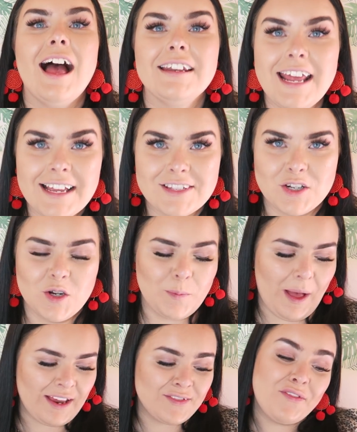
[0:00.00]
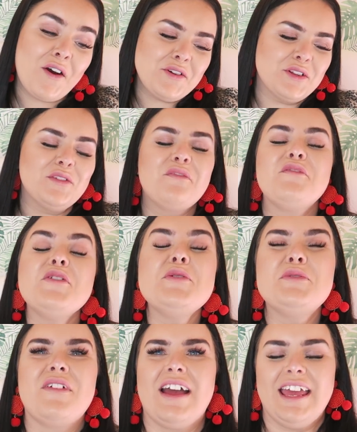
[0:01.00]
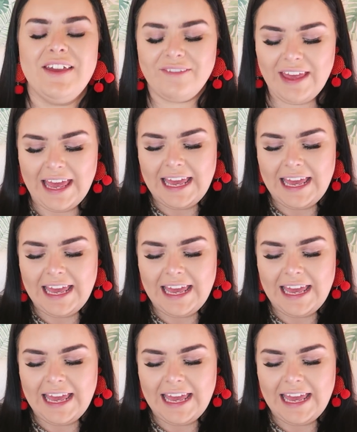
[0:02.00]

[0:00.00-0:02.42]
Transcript: Next up, and final food fave,